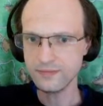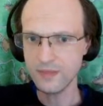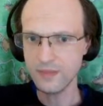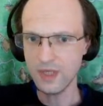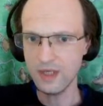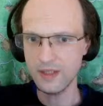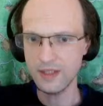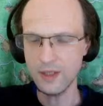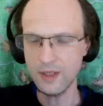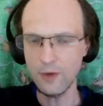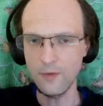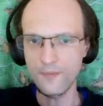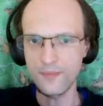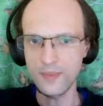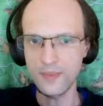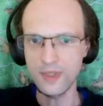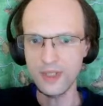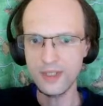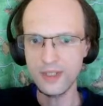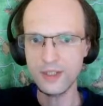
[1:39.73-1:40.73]
So
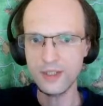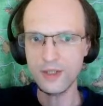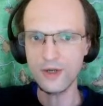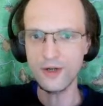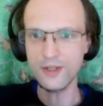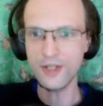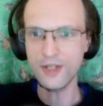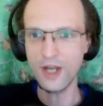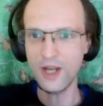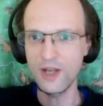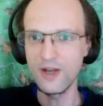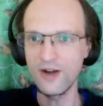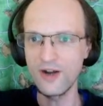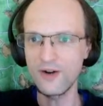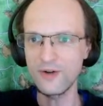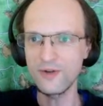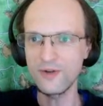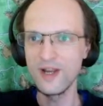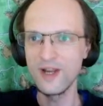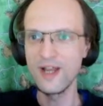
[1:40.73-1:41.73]
let's start
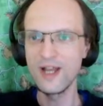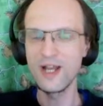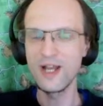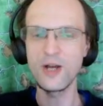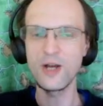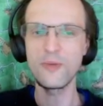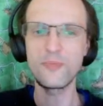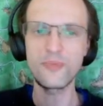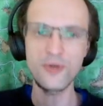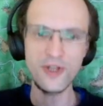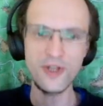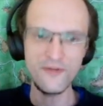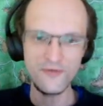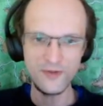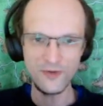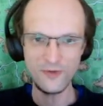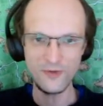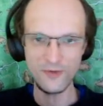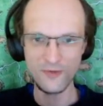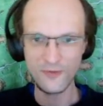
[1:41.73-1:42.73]
our
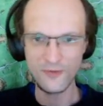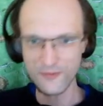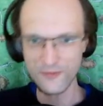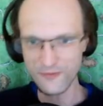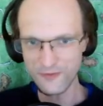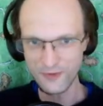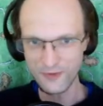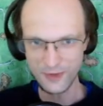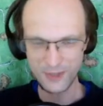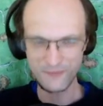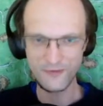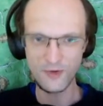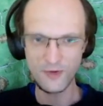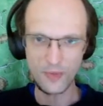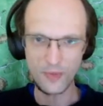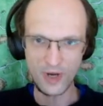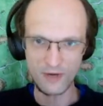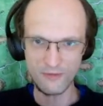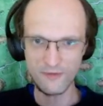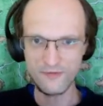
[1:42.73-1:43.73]
preview, first of all,
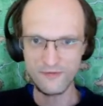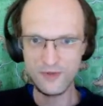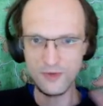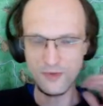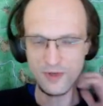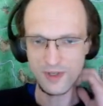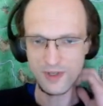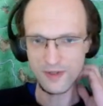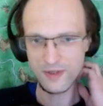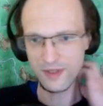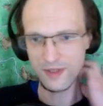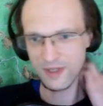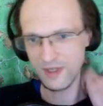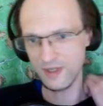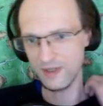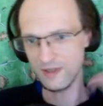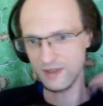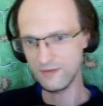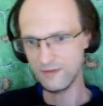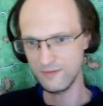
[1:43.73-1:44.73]
by reviewing
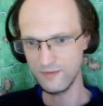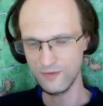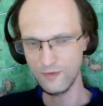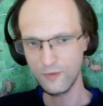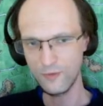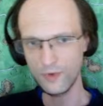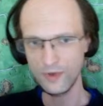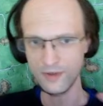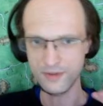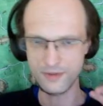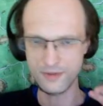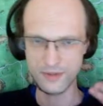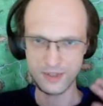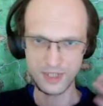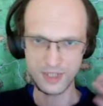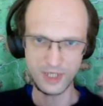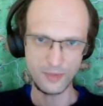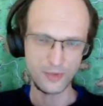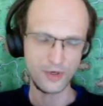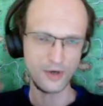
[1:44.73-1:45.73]
the World
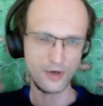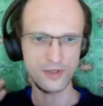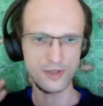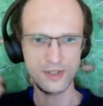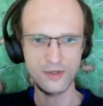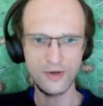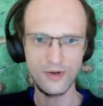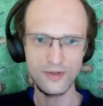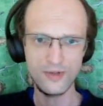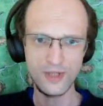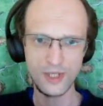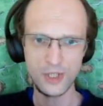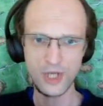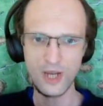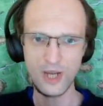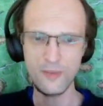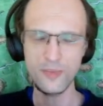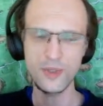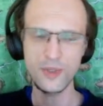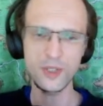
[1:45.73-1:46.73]
Team Carcassonne Online
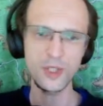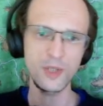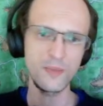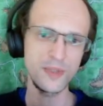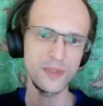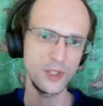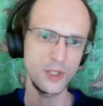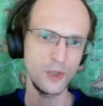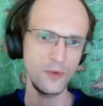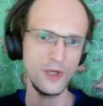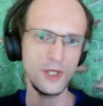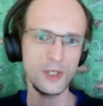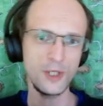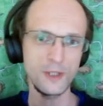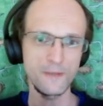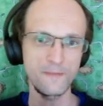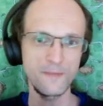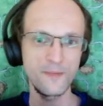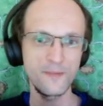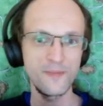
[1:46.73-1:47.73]
Championship
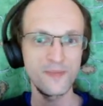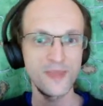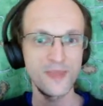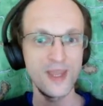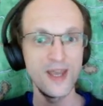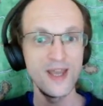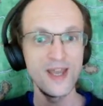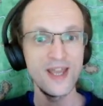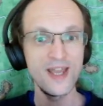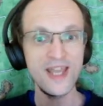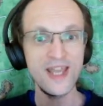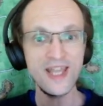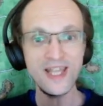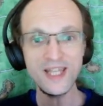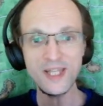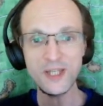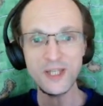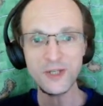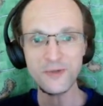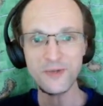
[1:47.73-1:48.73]
situation.
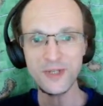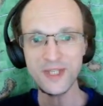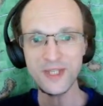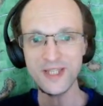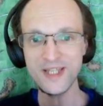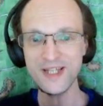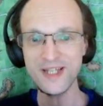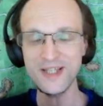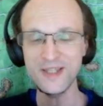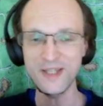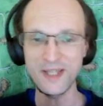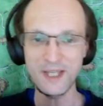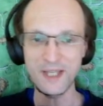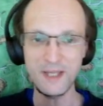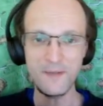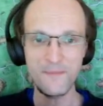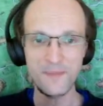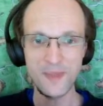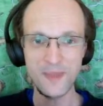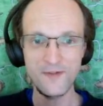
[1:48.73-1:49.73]

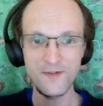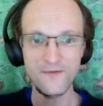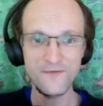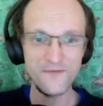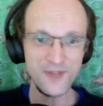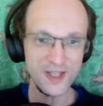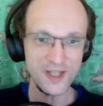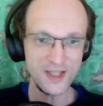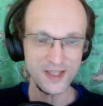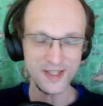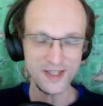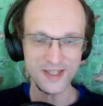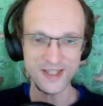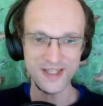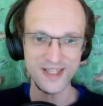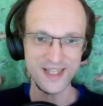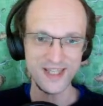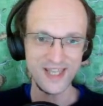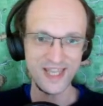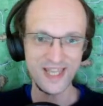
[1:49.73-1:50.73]
Interestingly,
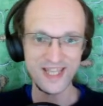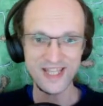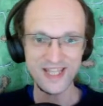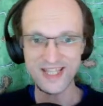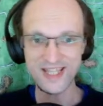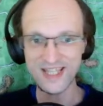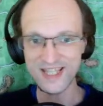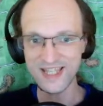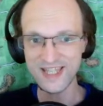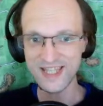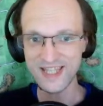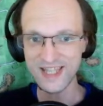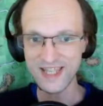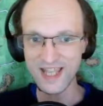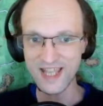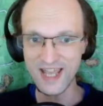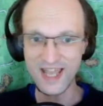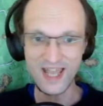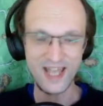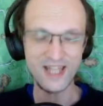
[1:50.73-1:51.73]
Finland is
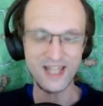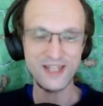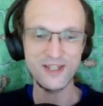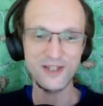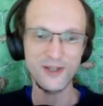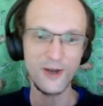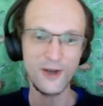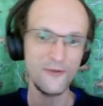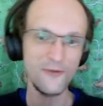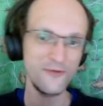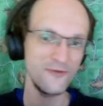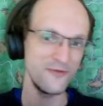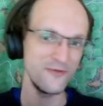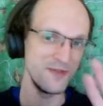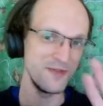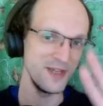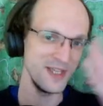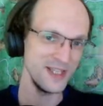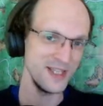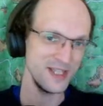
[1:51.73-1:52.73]
ahead of
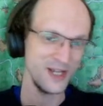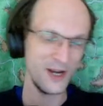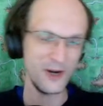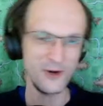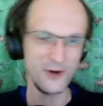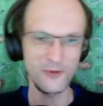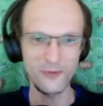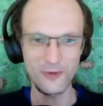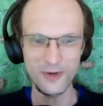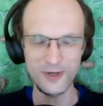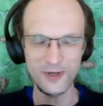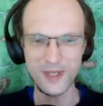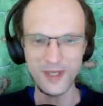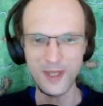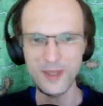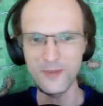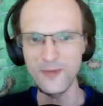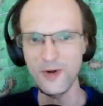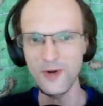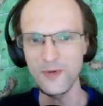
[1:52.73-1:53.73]
the entire world at
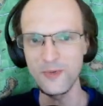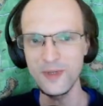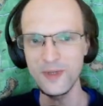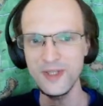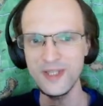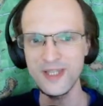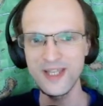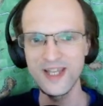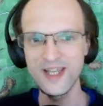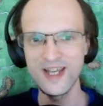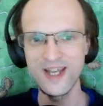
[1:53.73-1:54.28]
the moment.